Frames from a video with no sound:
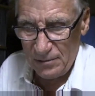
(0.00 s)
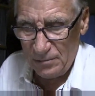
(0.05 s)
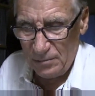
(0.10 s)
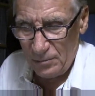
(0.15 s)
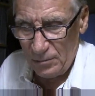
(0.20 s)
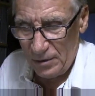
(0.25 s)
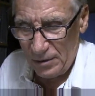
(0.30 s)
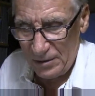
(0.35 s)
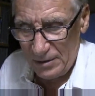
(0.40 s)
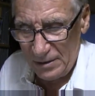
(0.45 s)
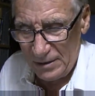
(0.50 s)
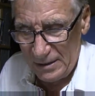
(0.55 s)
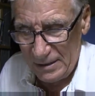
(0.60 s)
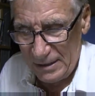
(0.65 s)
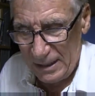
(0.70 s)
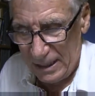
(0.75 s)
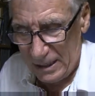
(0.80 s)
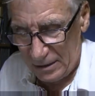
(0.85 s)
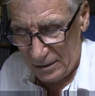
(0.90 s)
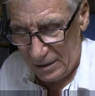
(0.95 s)
what
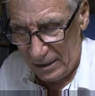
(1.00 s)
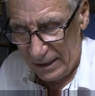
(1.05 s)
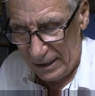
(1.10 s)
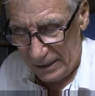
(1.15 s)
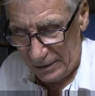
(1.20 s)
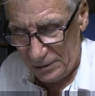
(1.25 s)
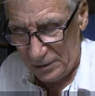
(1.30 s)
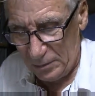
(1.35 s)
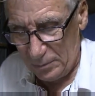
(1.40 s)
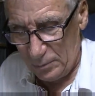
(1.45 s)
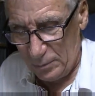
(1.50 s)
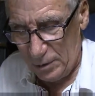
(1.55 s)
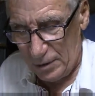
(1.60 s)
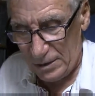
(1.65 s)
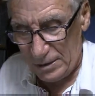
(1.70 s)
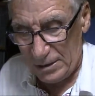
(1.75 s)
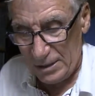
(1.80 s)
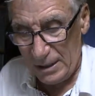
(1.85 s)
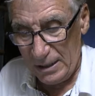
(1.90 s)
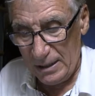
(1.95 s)
that collection
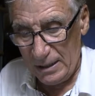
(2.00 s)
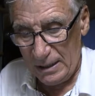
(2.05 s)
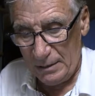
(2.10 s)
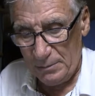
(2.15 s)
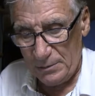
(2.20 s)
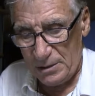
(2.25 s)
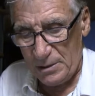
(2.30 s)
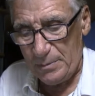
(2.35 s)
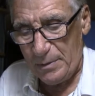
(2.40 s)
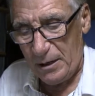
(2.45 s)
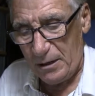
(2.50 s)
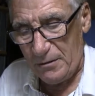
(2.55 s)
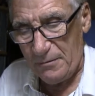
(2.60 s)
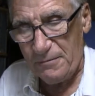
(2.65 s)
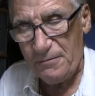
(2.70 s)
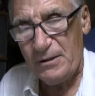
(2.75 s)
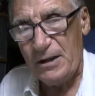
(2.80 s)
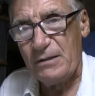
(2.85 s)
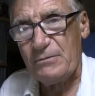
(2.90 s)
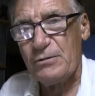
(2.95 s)
was. It was about
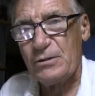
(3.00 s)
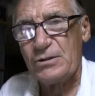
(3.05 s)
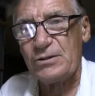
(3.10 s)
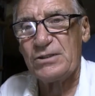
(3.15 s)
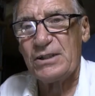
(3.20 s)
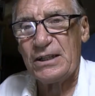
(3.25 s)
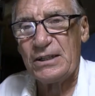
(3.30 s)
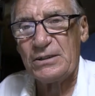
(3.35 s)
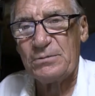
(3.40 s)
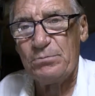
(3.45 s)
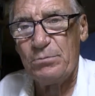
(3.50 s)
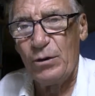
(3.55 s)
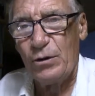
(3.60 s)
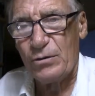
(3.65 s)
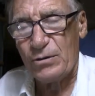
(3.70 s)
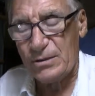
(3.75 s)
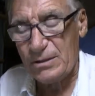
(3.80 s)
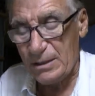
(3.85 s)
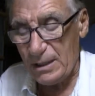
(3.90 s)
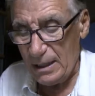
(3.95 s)
5 or 6
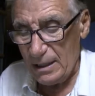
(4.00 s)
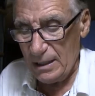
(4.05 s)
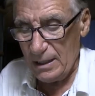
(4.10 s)
books.